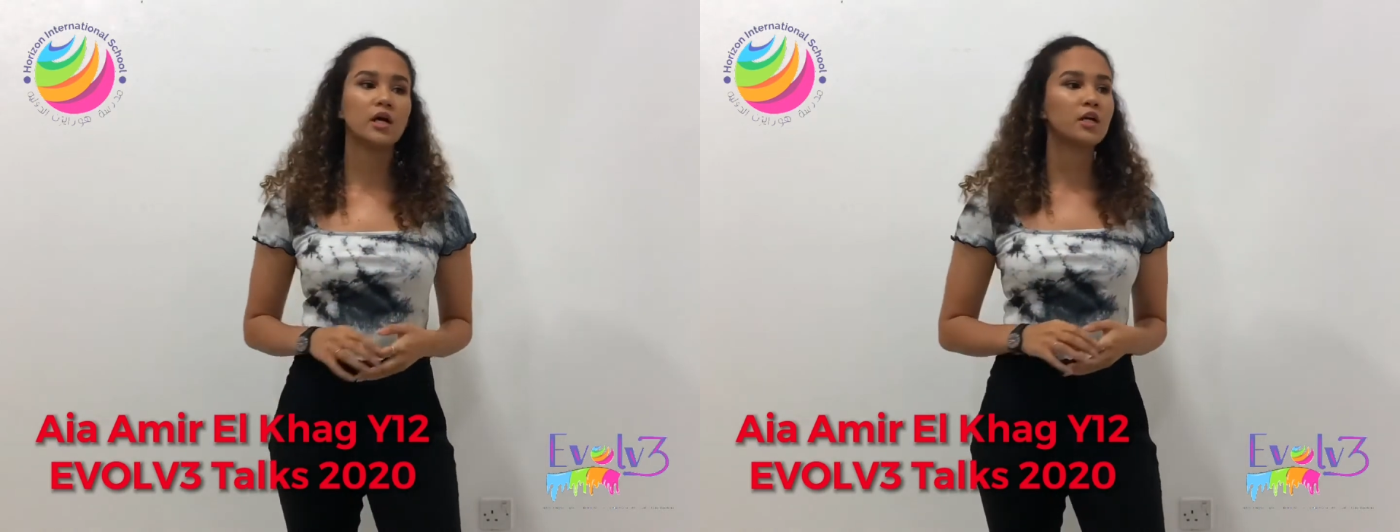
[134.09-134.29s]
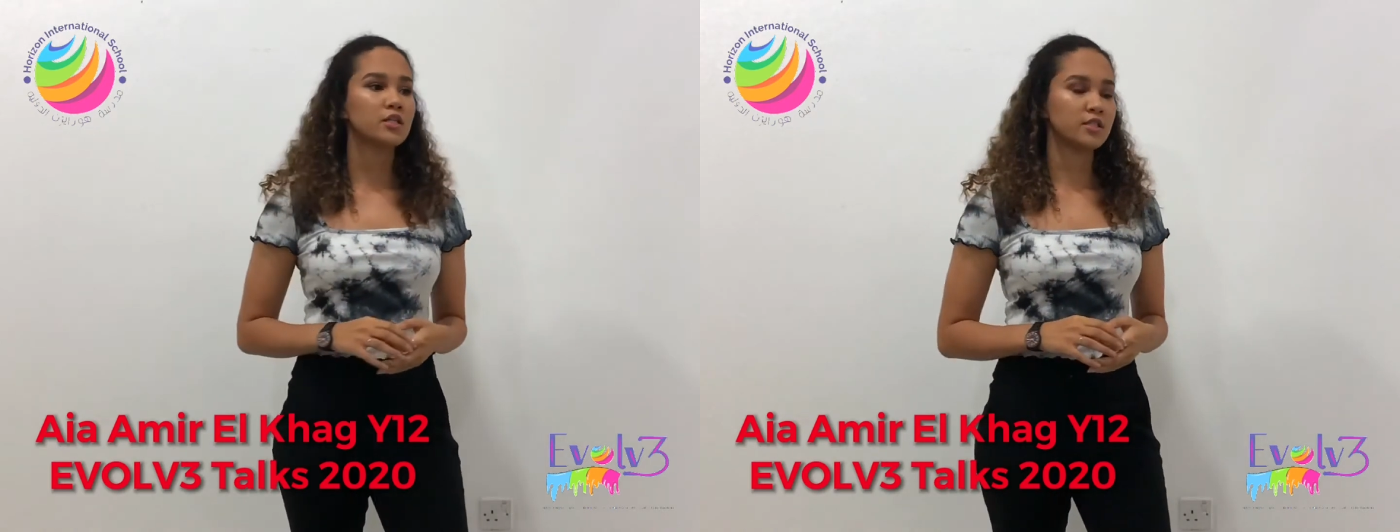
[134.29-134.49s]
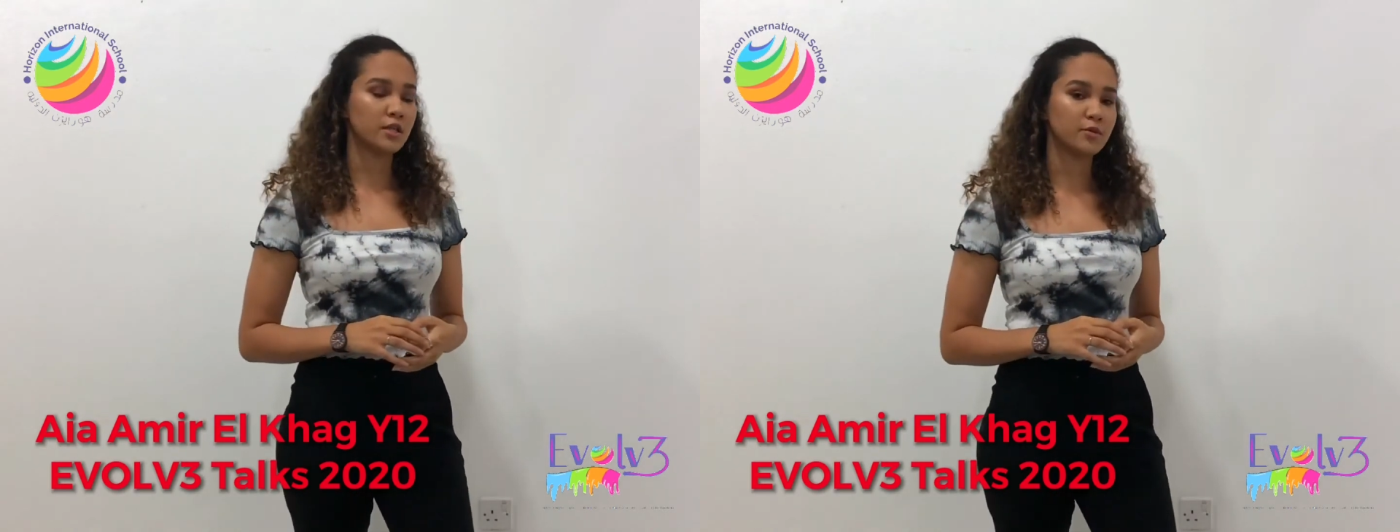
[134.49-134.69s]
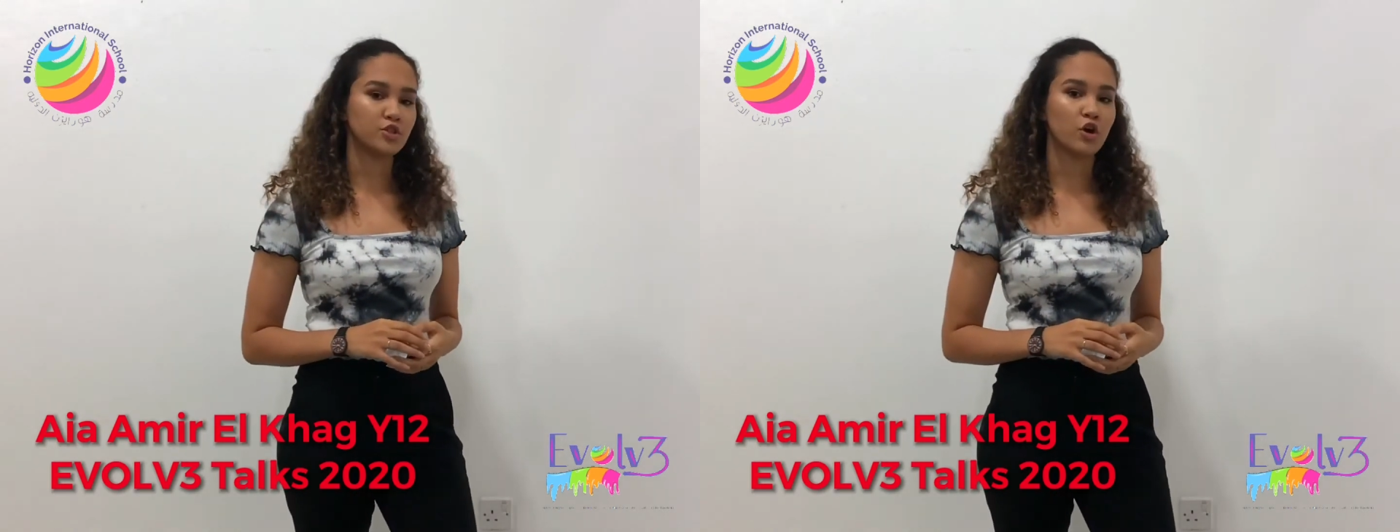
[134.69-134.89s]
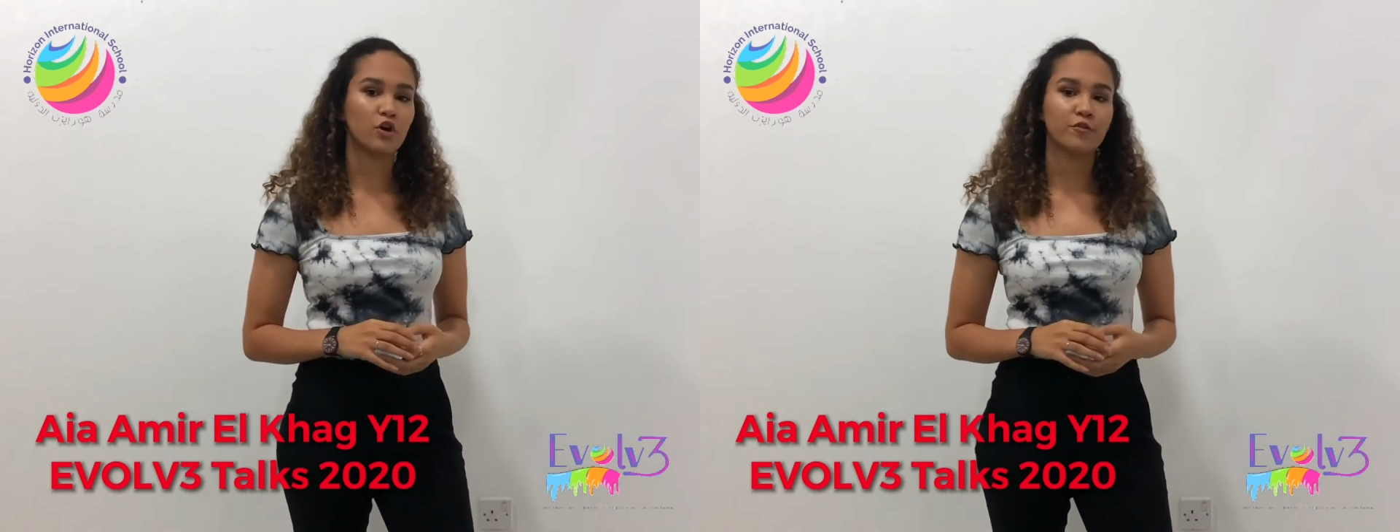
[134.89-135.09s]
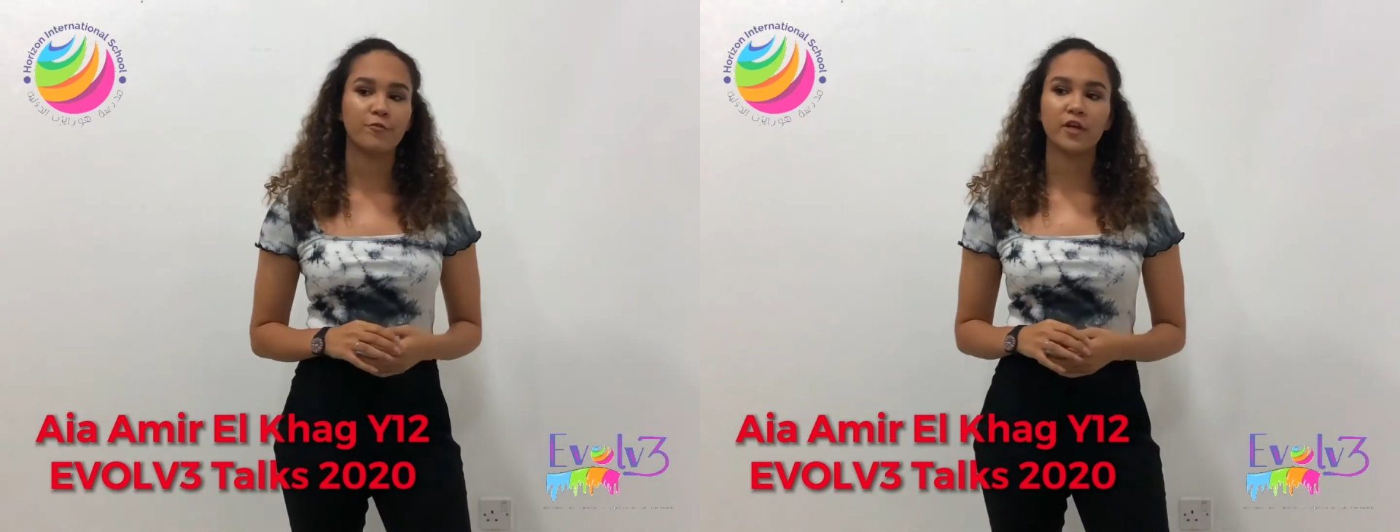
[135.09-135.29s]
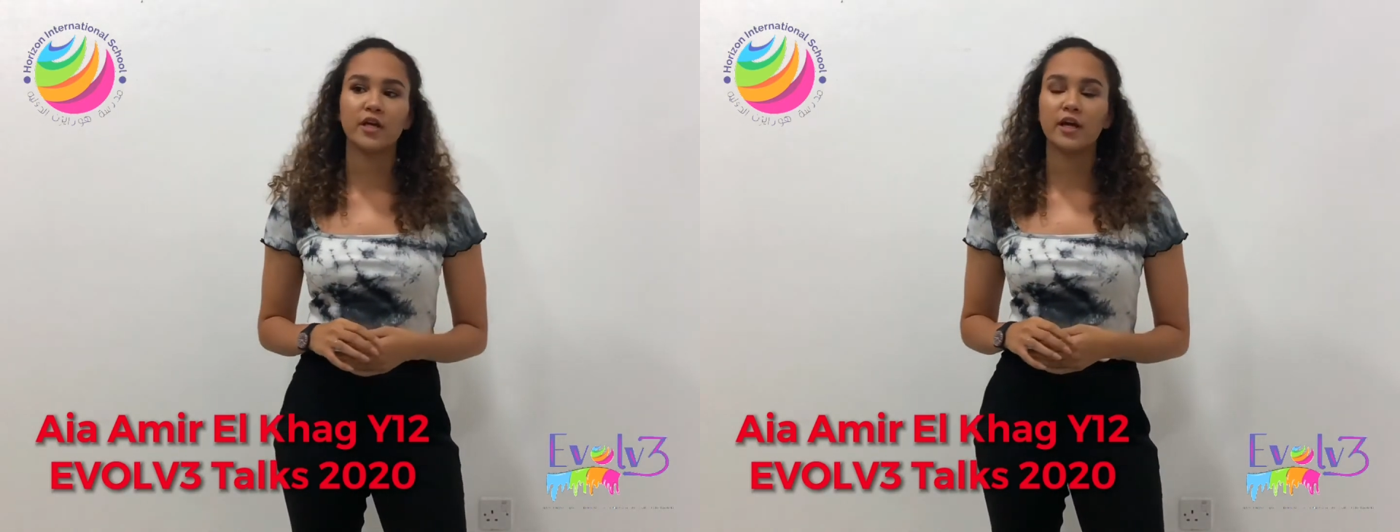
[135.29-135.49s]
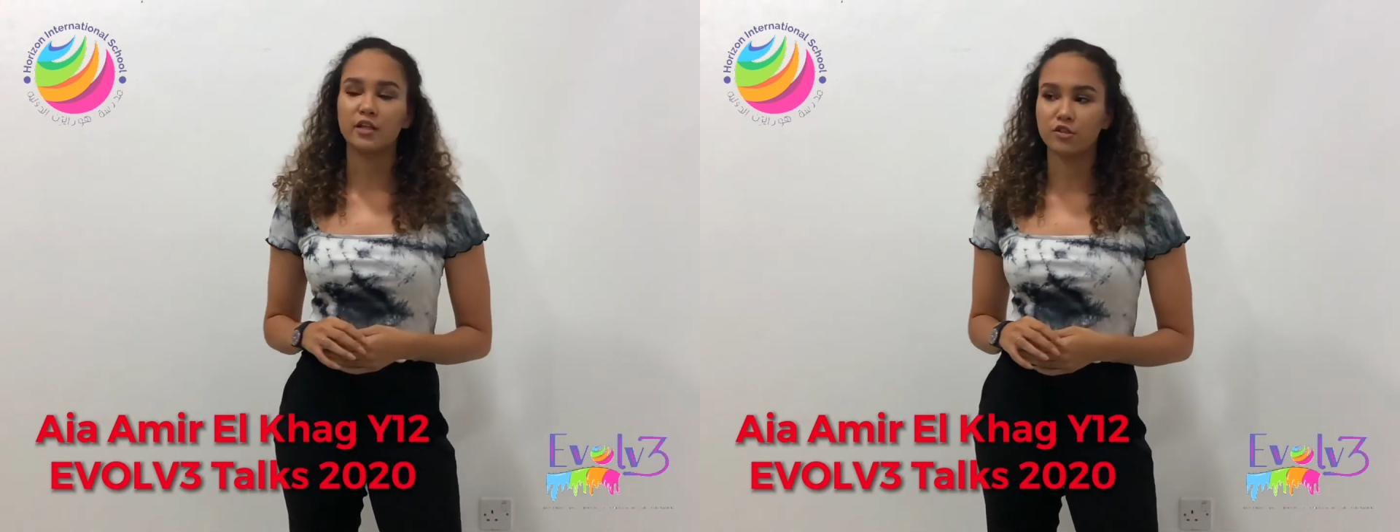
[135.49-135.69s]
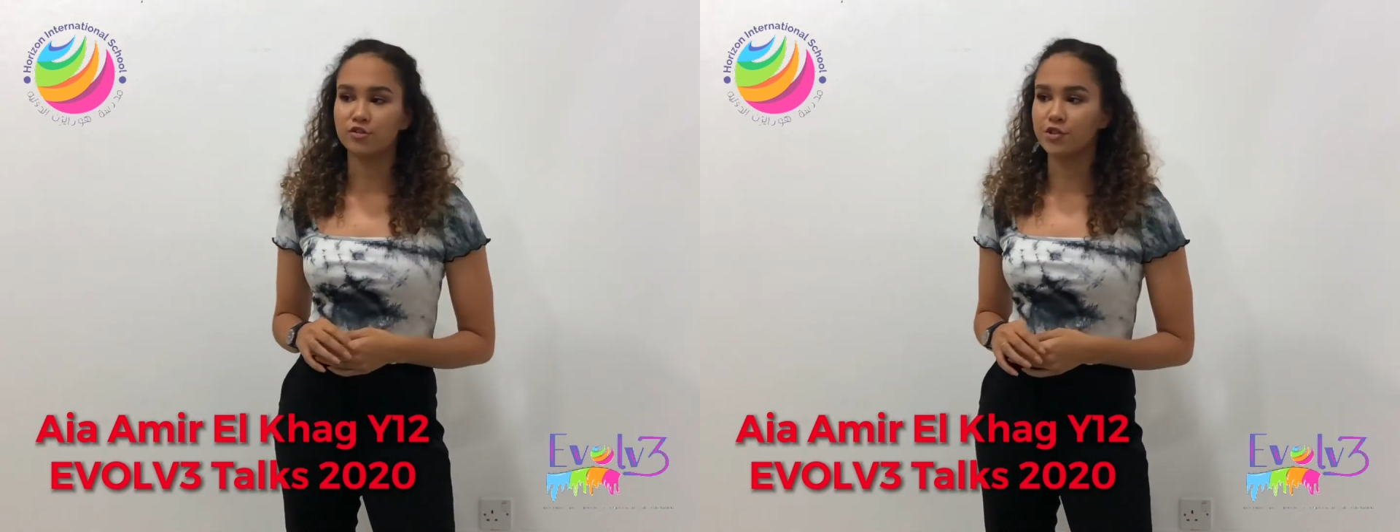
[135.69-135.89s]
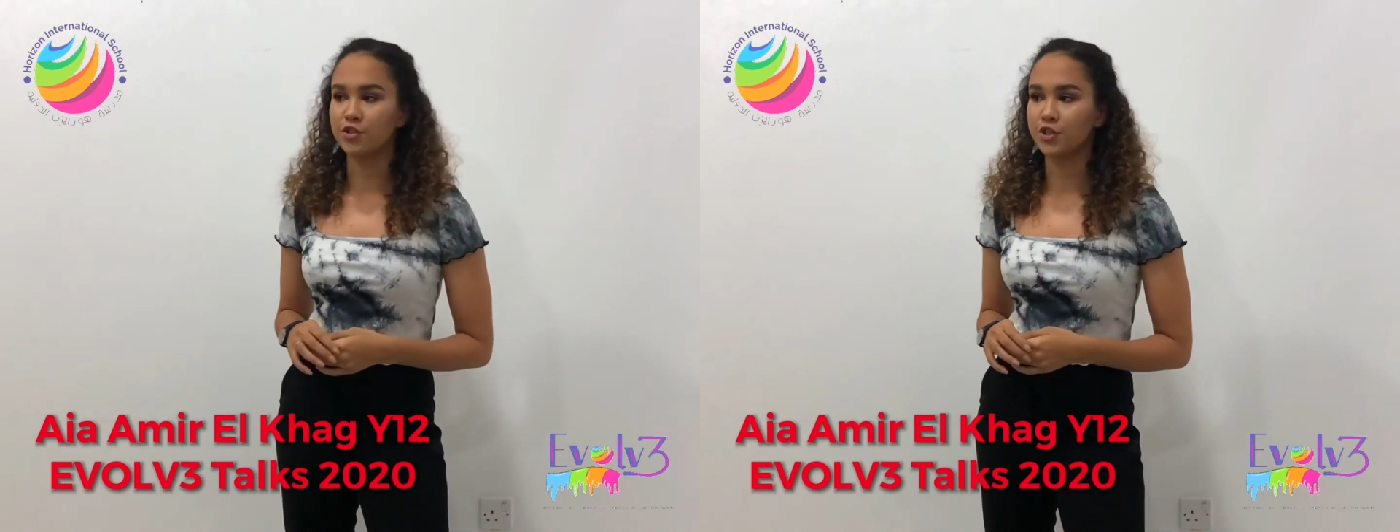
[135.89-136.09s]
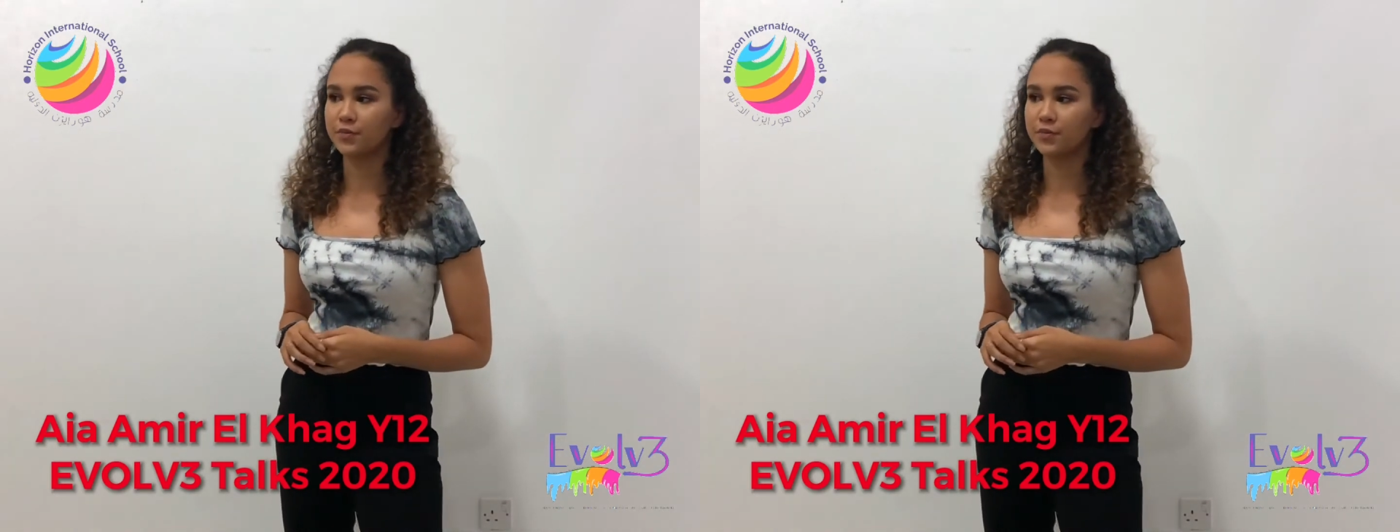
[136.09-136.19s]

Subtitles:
cinematography, and literature.